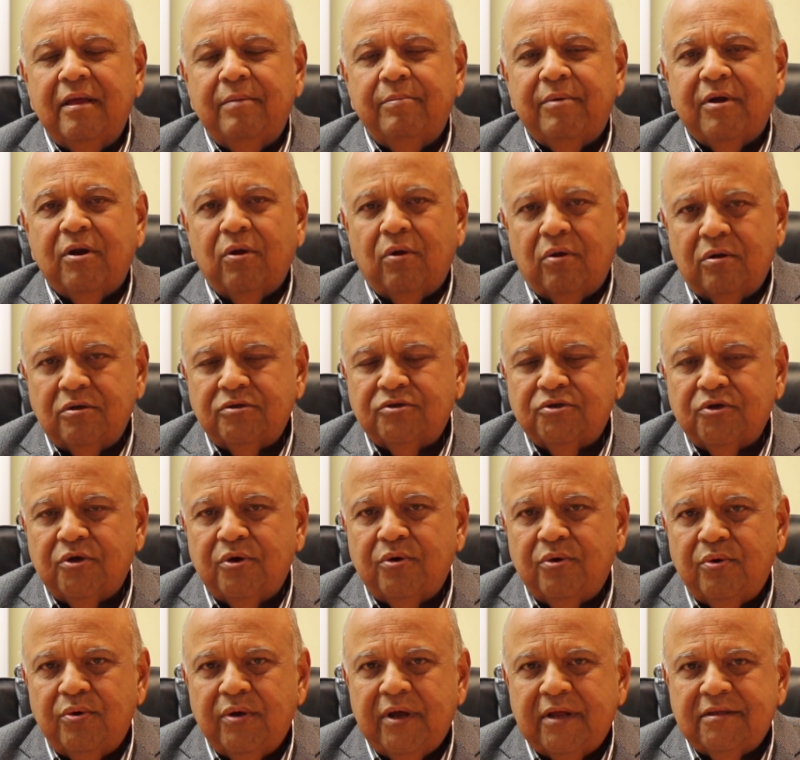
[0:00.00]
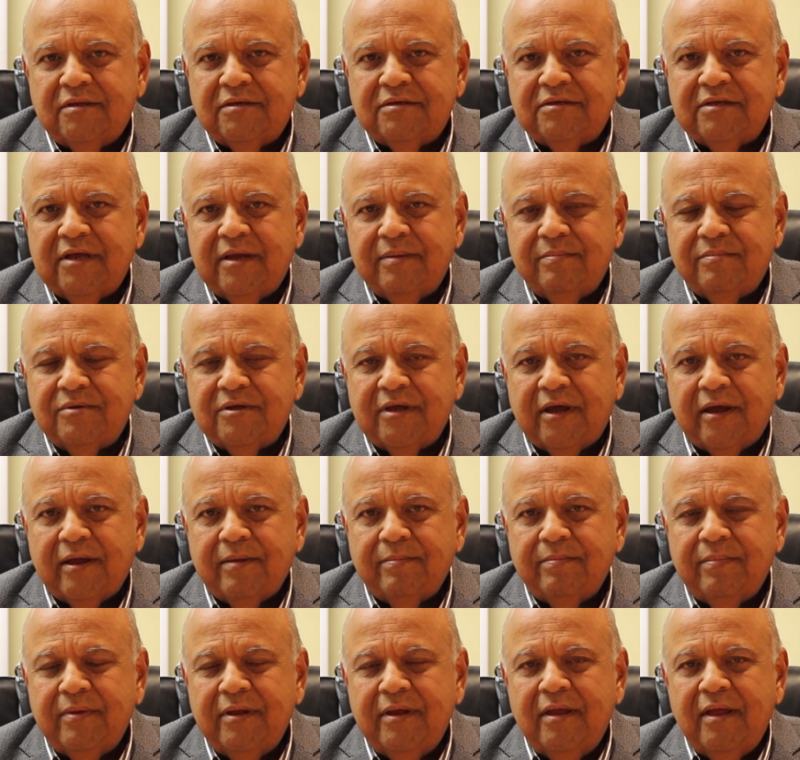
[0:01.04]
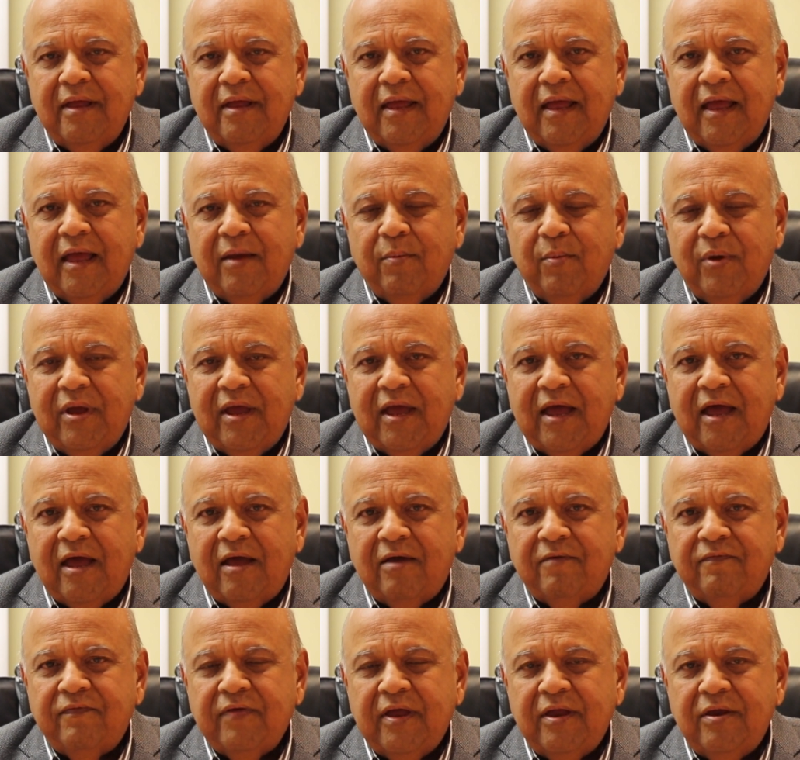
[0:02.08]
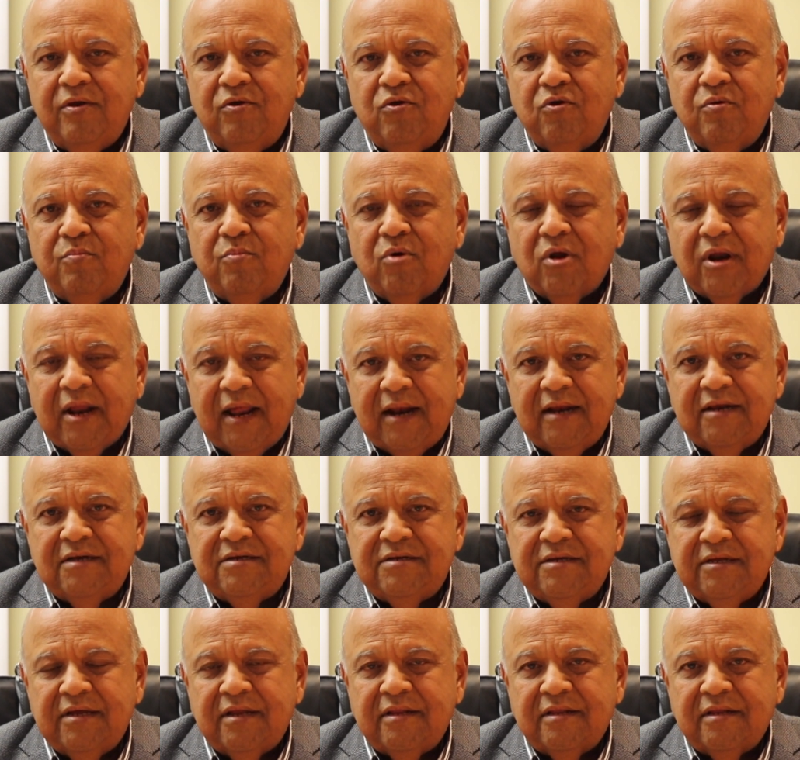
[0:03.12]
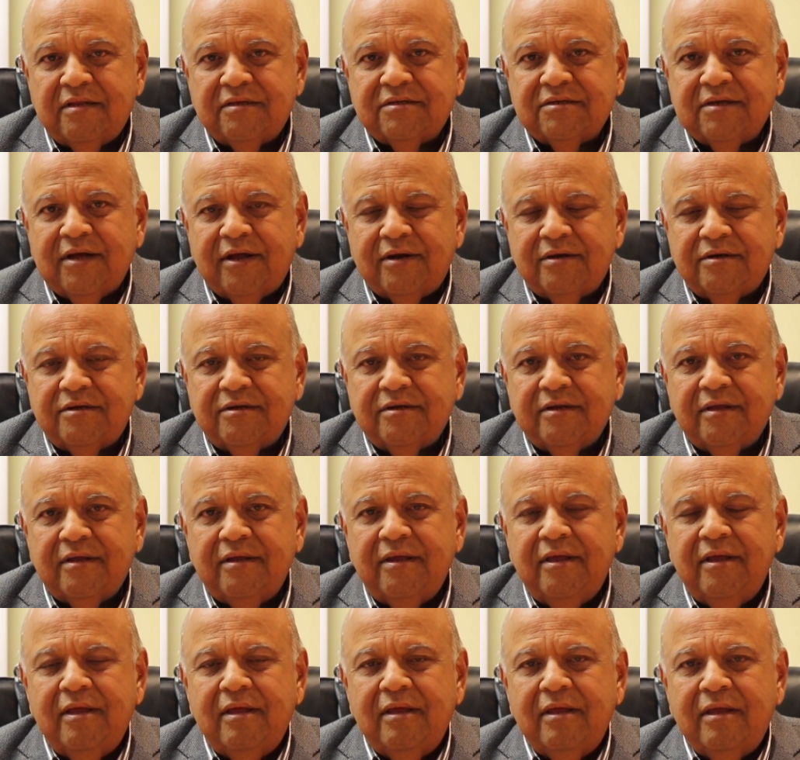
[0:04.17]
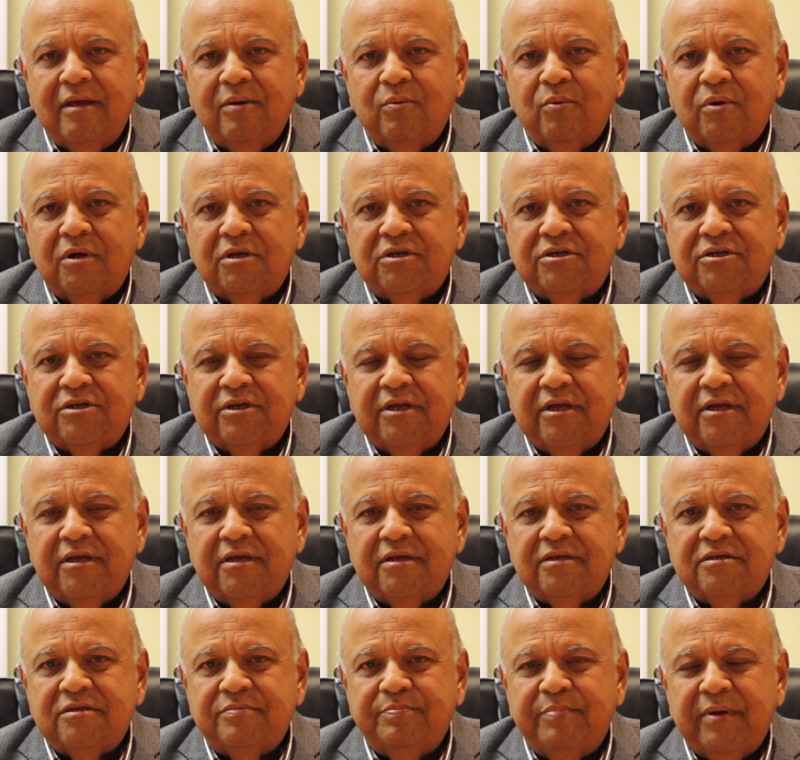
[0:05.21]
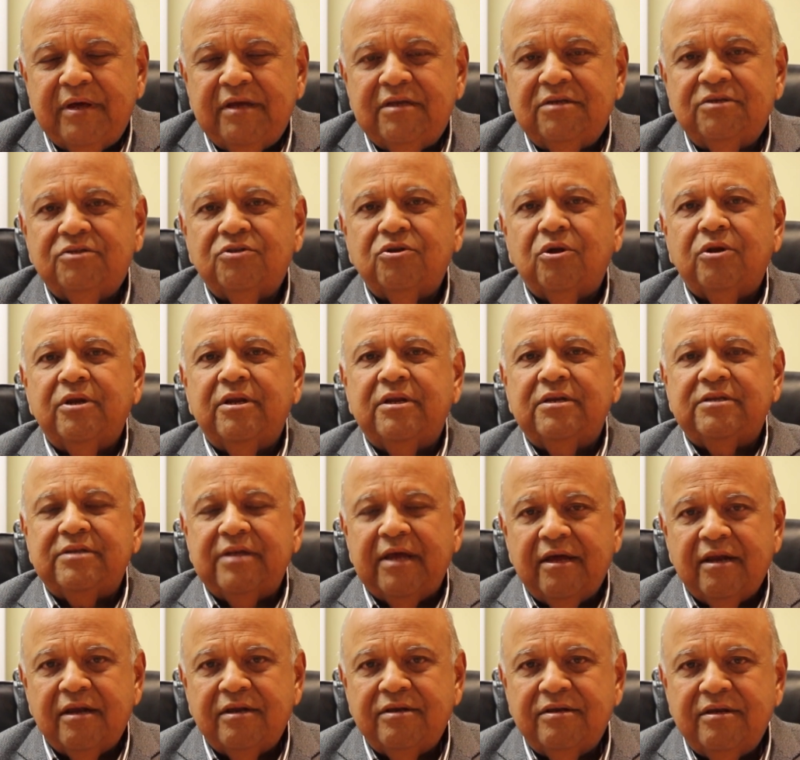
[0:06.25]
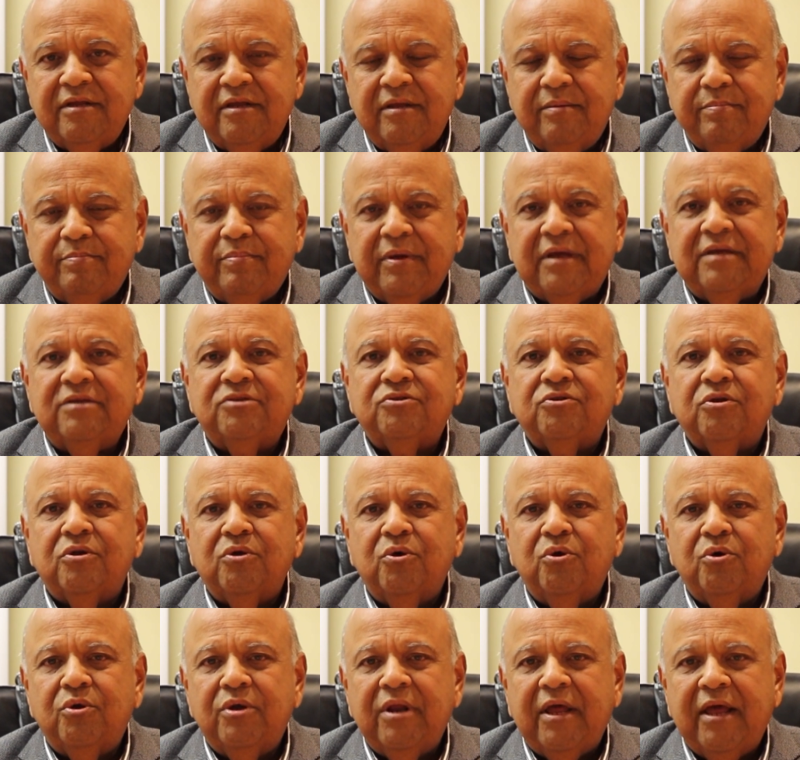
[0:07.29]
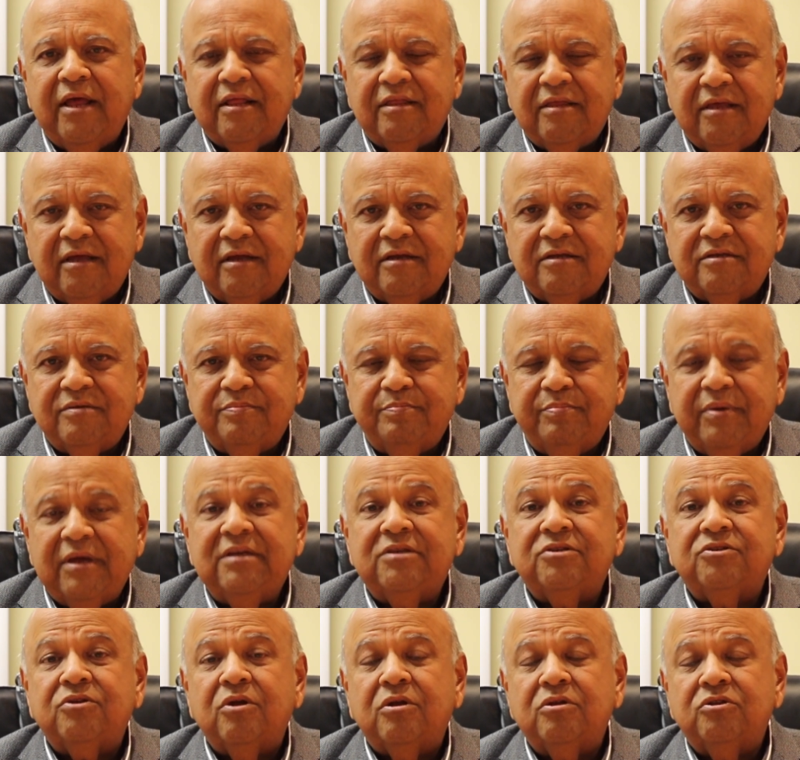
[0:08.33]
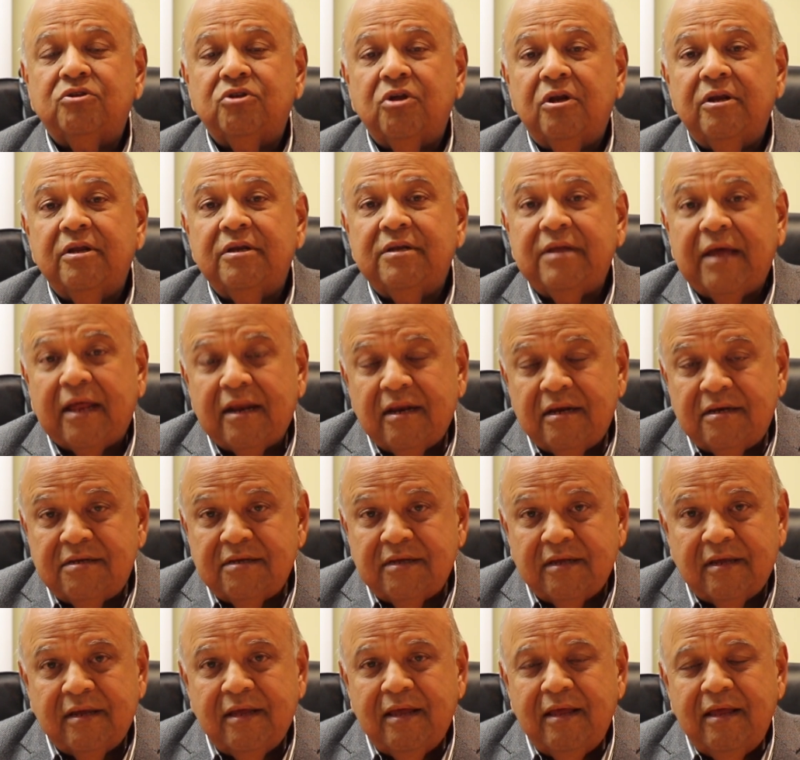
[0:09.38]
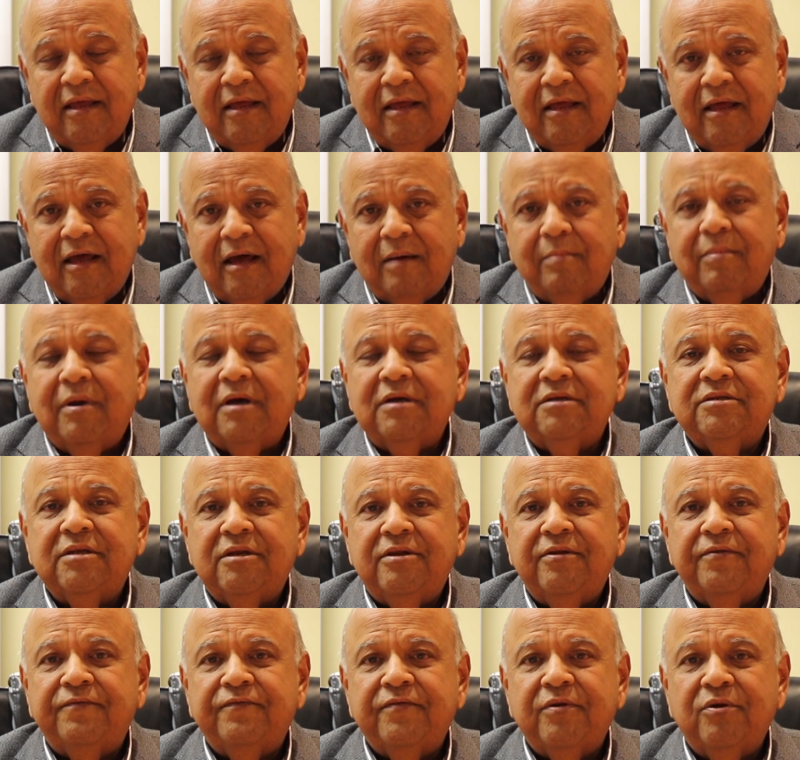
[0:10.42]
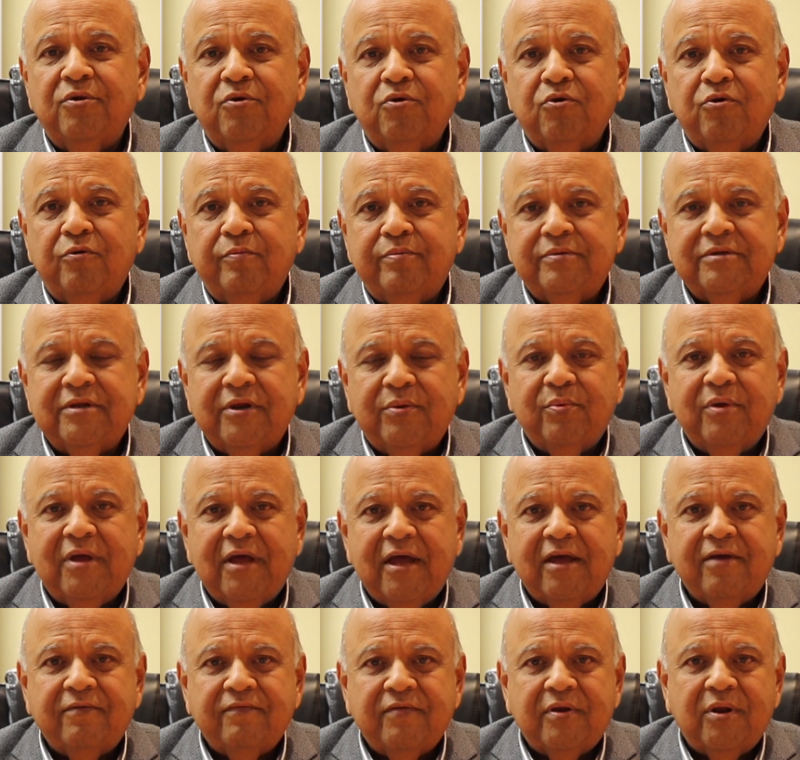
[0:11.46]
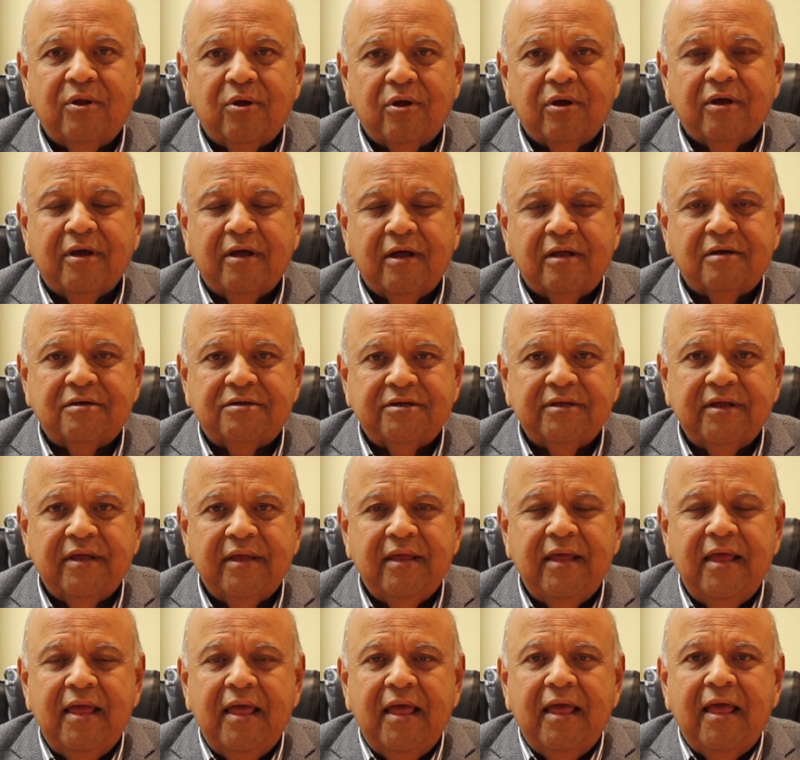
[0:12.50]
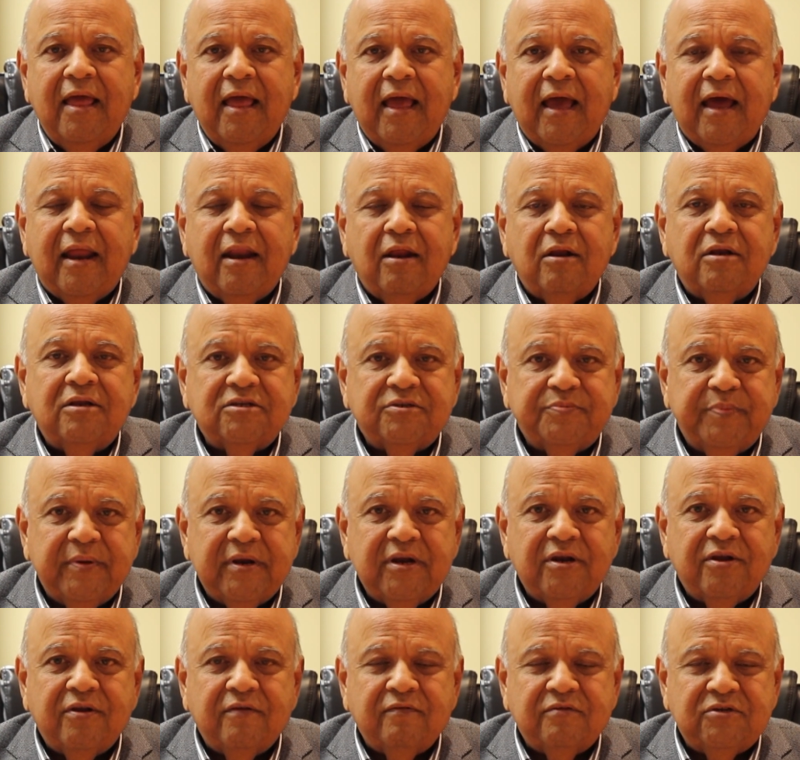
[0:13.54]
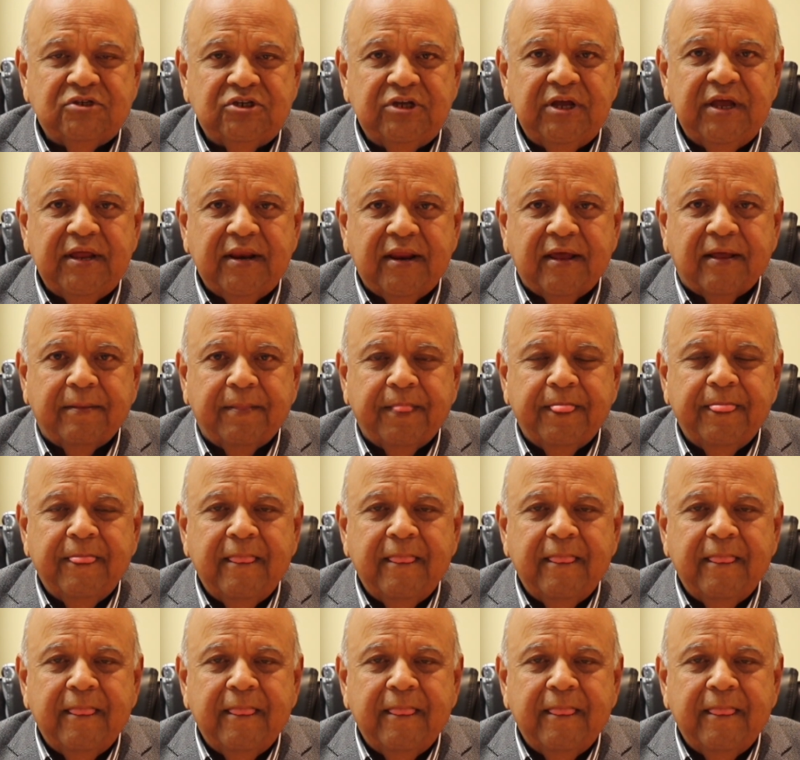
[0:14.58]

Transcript: but also at the same time we have a new morality in this country which is based on integrity, based on good ethics, based on solidarity amongst the different groups that we have in our country, and on a spirit of sharing,